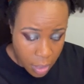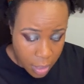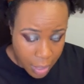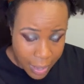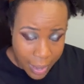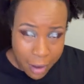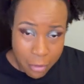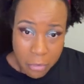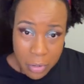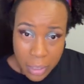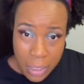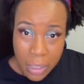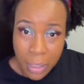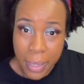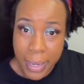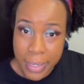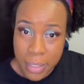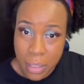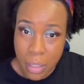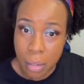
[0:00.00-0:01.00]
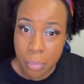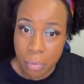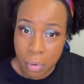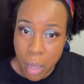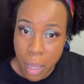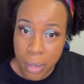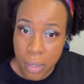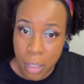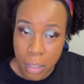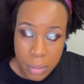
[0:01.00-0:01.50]
I really like their
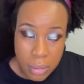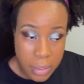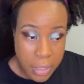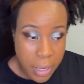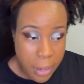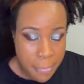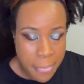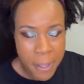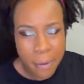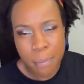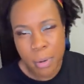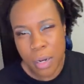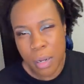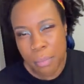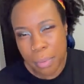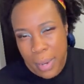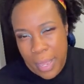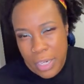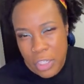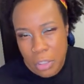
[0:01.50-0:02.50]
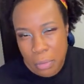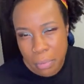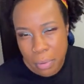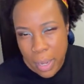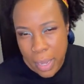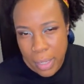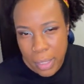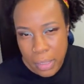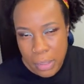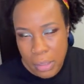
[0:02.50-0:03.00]
products. The complexion
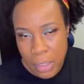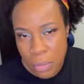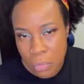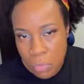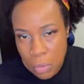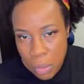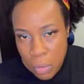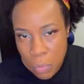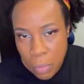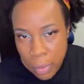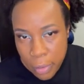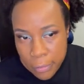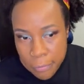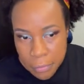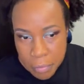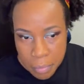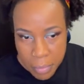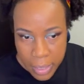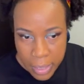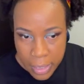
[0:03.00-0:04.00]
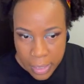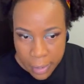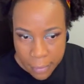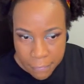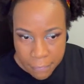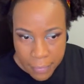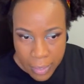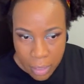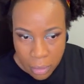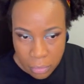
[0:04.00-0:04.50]
products didn't really work for me. I
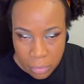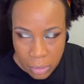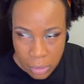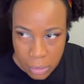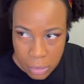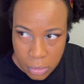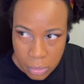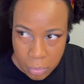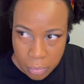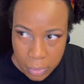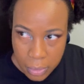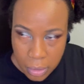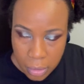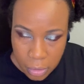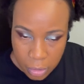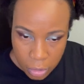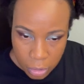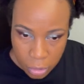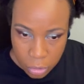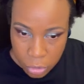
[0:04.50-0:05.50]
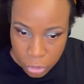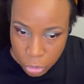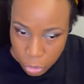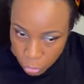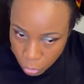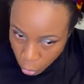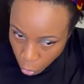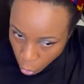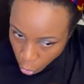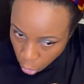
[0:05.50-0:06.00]
found it to be a little
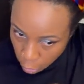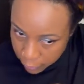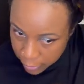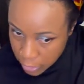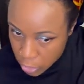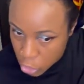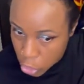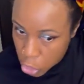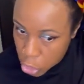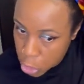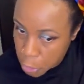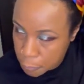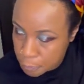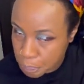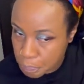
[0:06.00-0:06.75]
too orange.